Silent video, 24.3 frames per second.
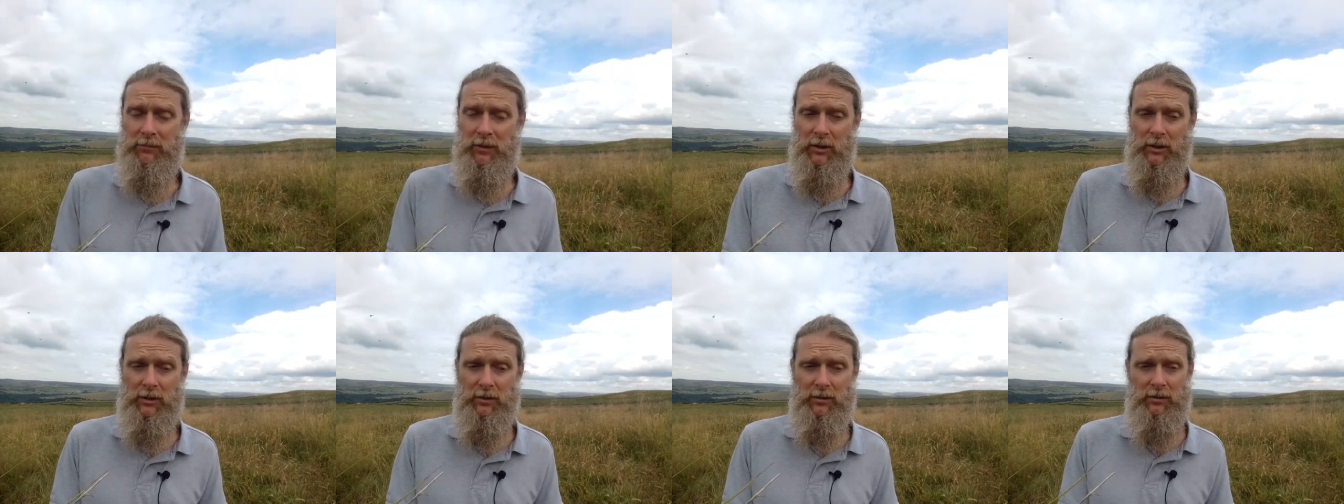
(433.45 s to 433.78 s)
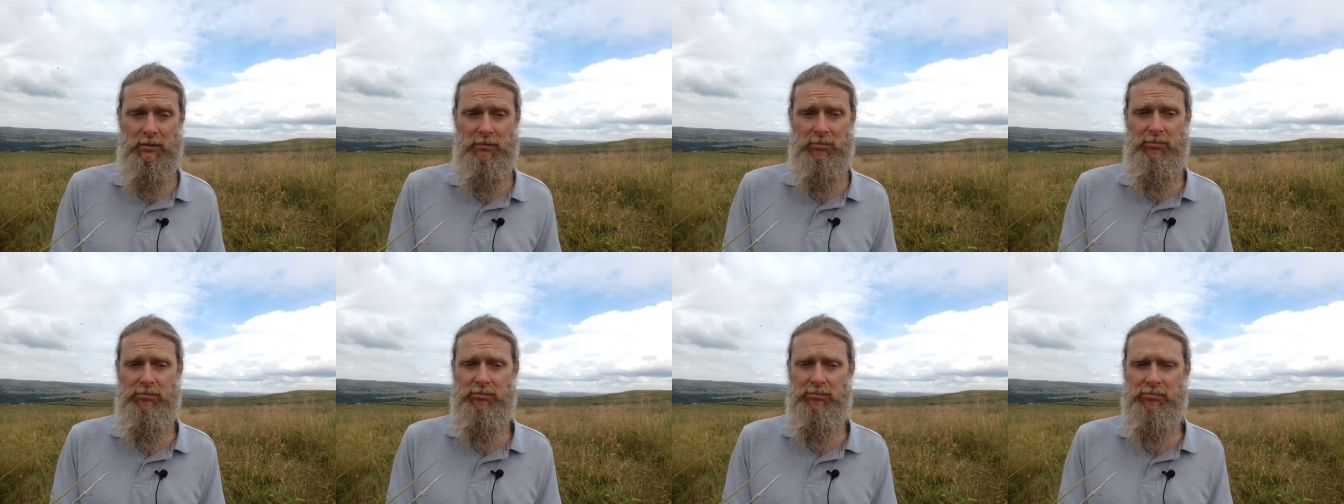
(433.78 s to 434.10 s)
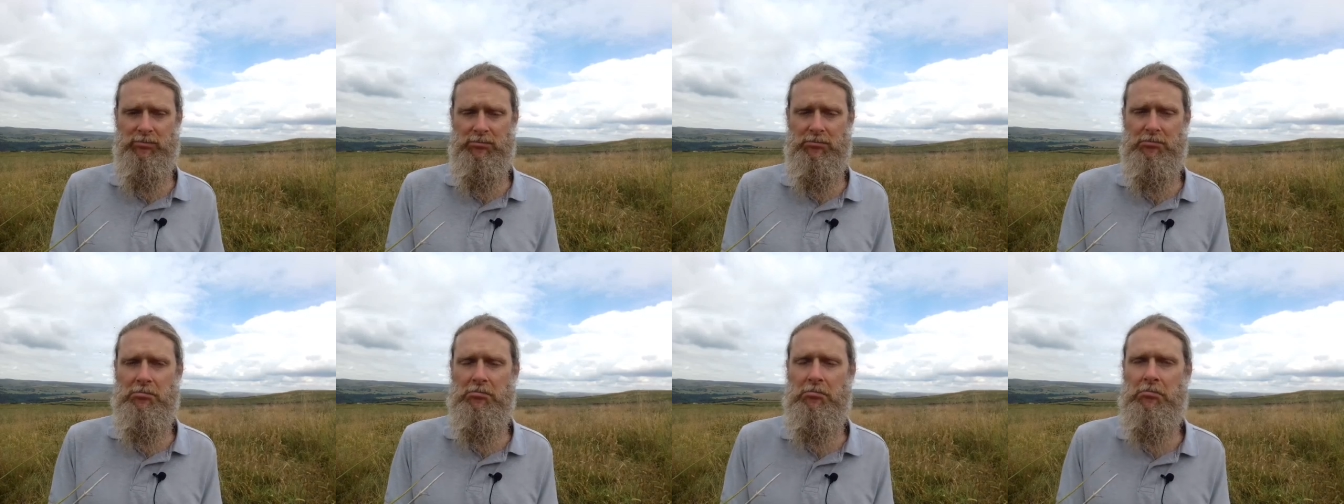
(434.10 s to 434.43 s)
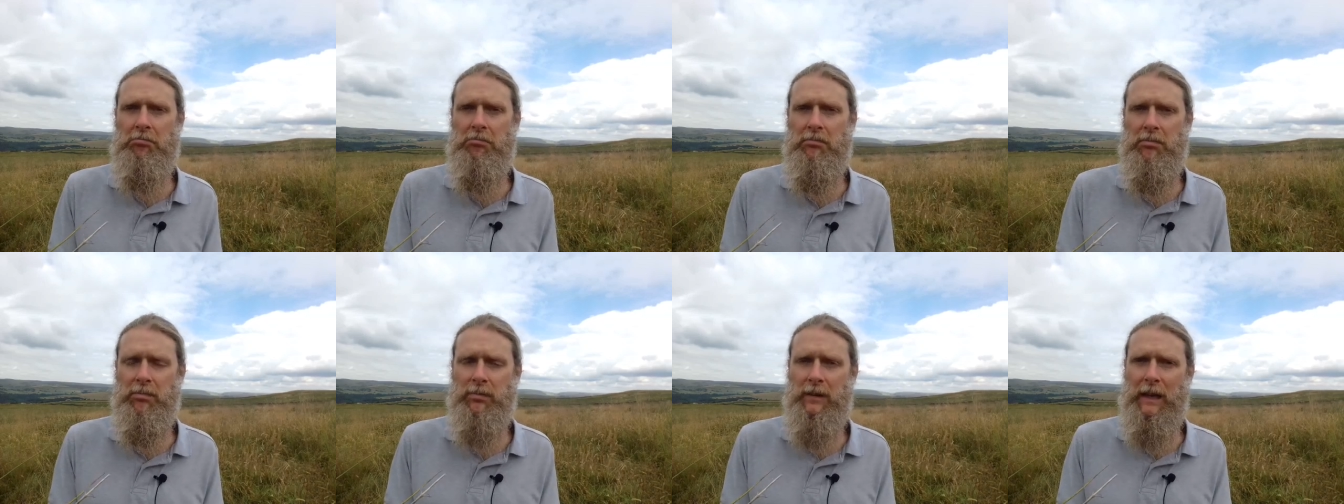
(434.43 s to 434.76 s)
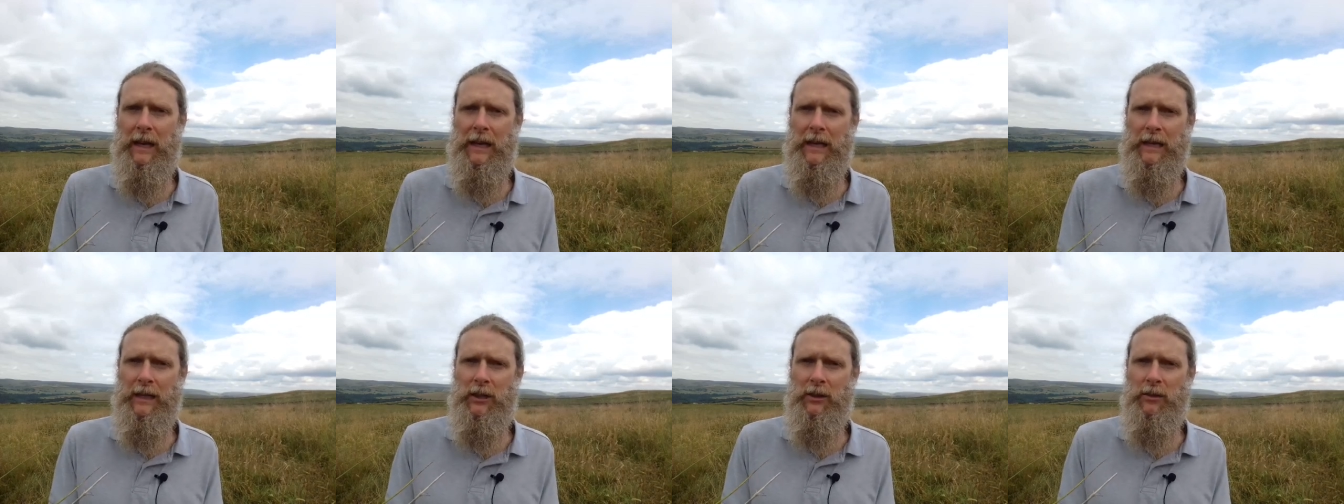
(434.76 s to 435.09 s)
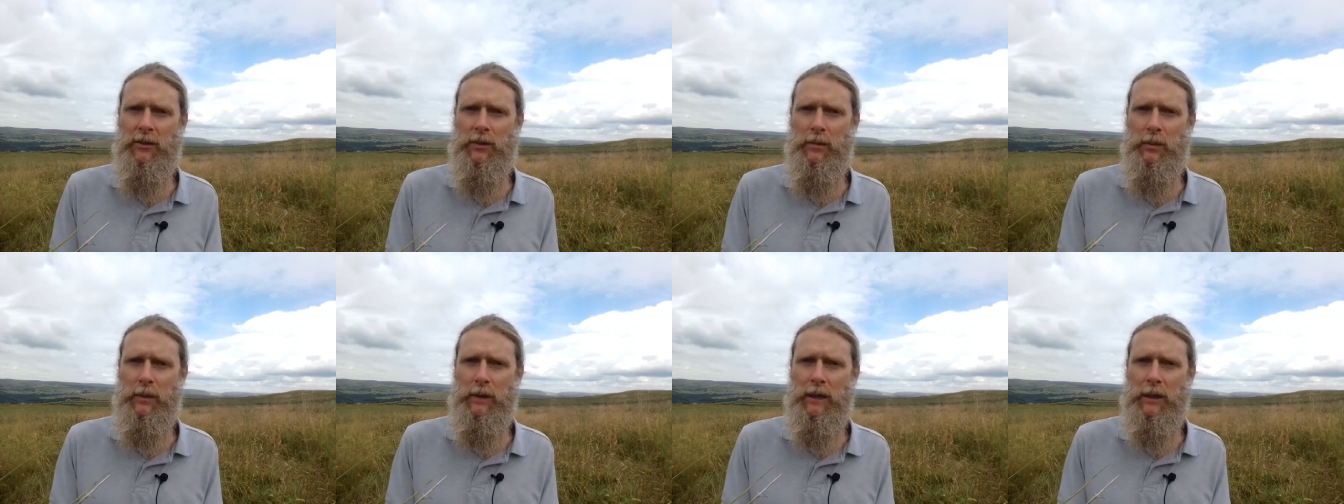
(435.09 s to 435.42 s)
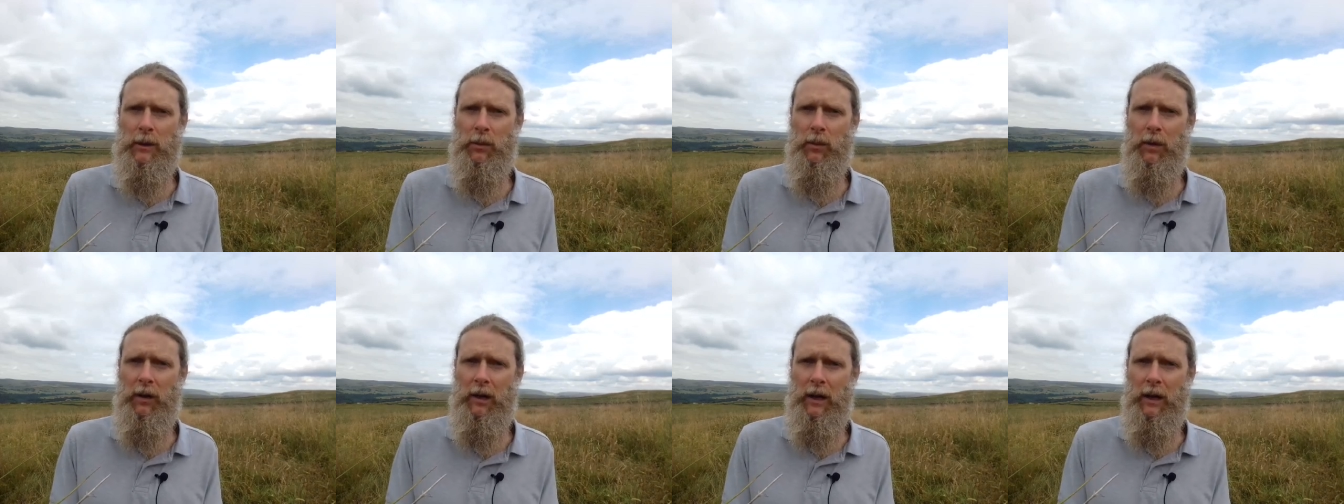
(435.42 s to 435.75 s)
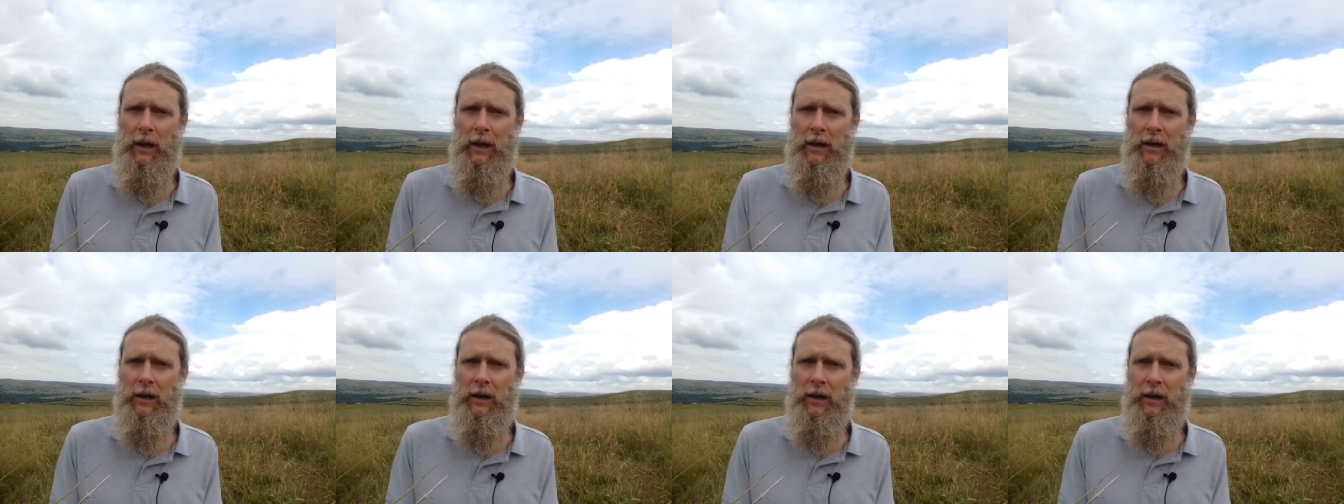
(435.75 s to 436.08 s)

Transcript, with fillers: just telling you to be quiet?